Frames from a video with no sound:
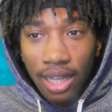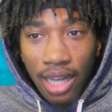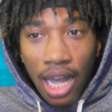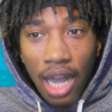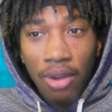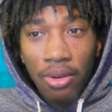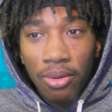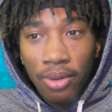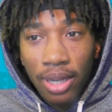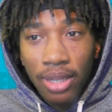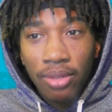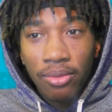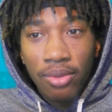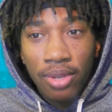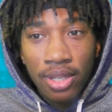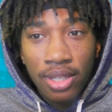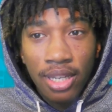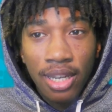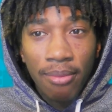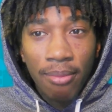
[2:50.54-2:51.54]
I would rather
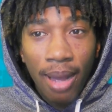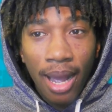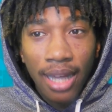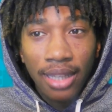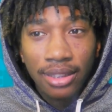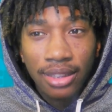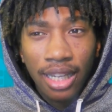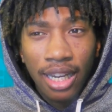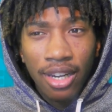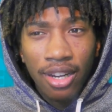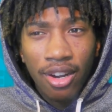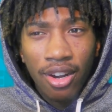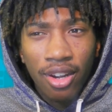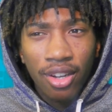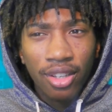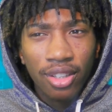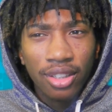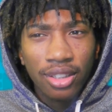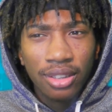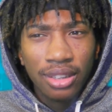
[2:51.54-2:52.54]
reset my entire
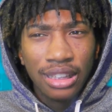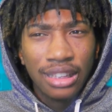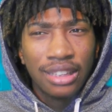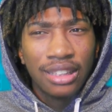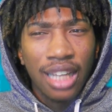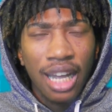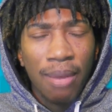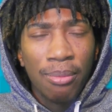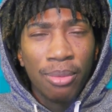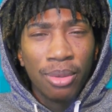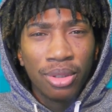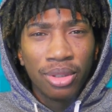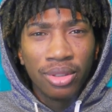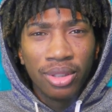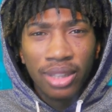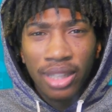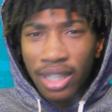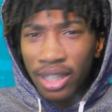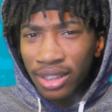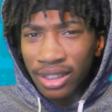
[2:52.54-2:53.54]
arc than stomp on
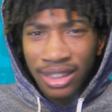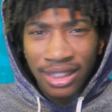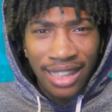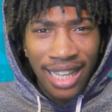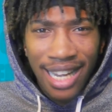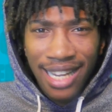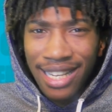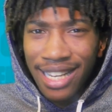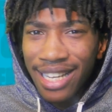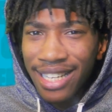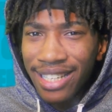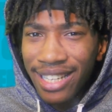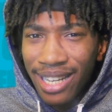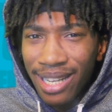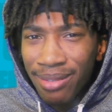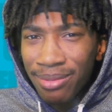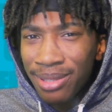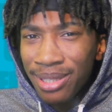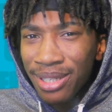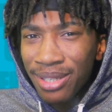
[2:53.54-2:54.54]
3 nails. It's not that
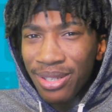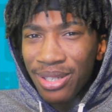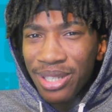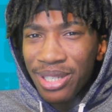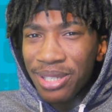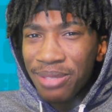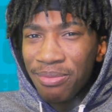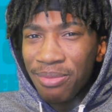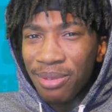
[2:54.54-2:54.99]
damn serious,